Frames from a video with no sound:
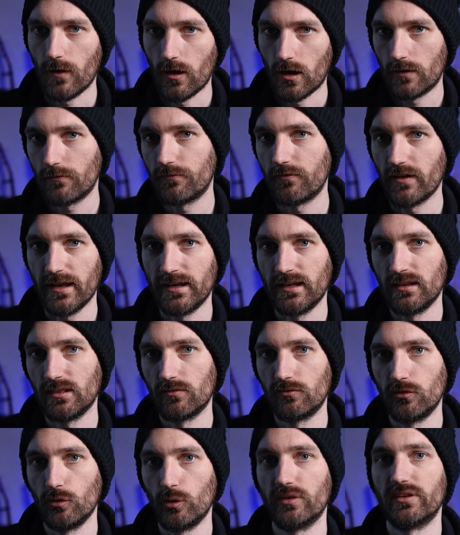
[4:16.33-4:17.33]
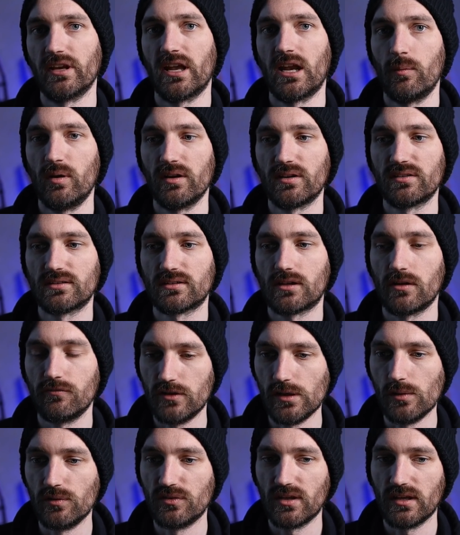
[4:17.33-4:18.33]
are finding the fluid dynamics
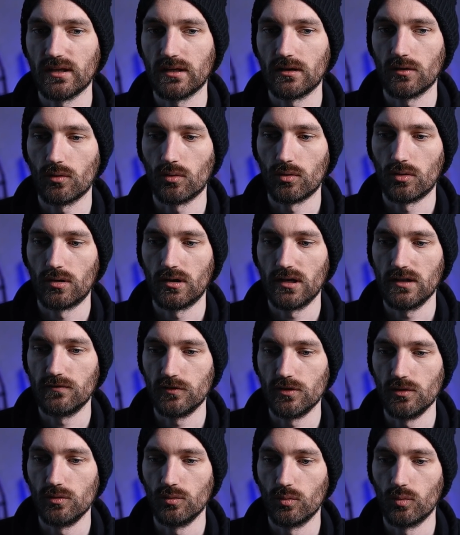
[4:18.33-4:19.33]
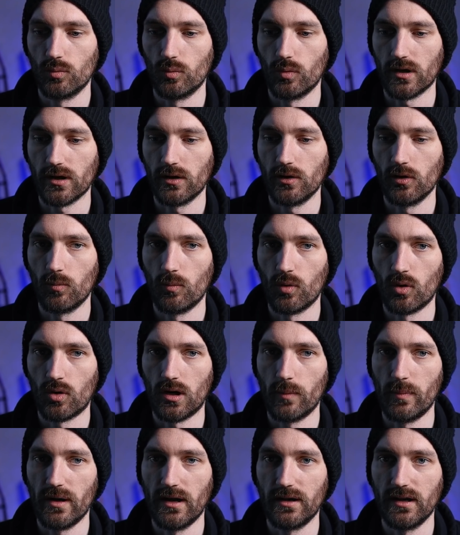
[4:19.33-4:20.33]
confusing, or if you want to know
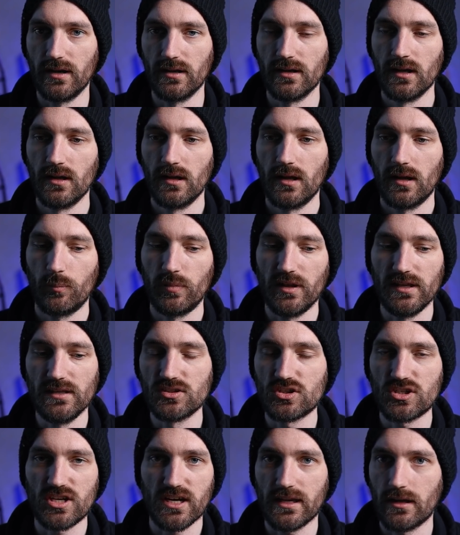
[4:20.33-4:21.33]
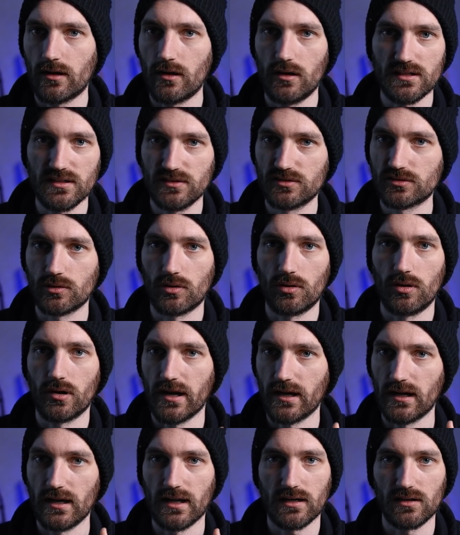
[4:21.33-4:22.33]
more about it, please check out our Discord
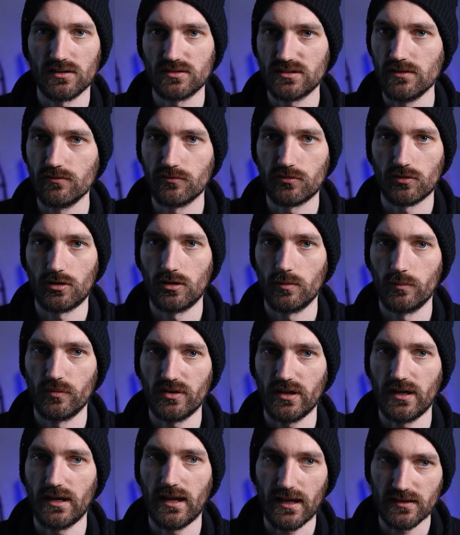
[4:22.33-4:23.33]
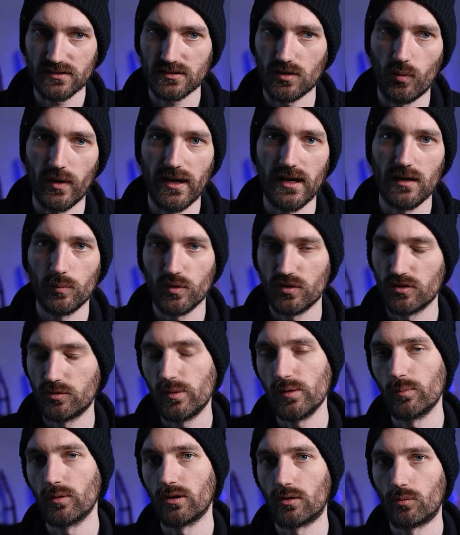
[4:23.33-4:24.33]
and like our Steam forums and ask away, because
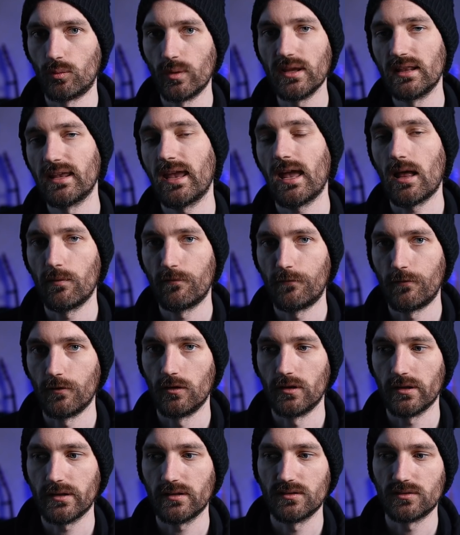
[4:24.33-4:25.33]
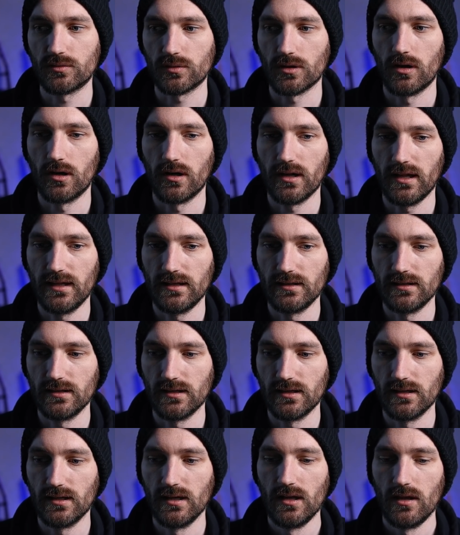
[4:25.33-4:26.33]
people are really helpful in this regard, and
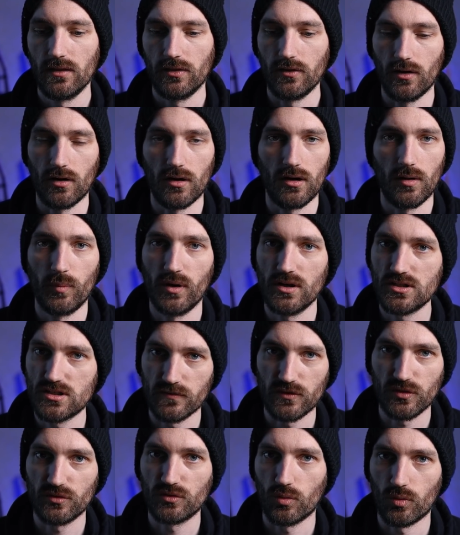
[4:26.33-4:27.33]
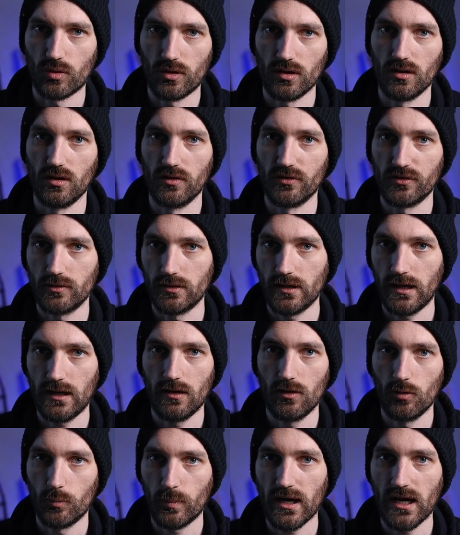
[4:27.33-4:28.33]
there are a bunch of tutorials on
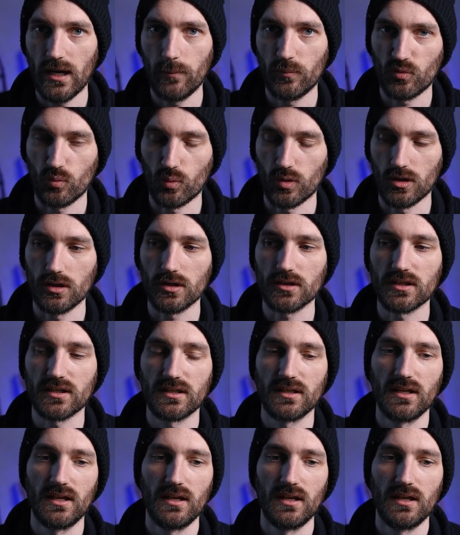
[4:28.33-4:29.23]
how pipes work.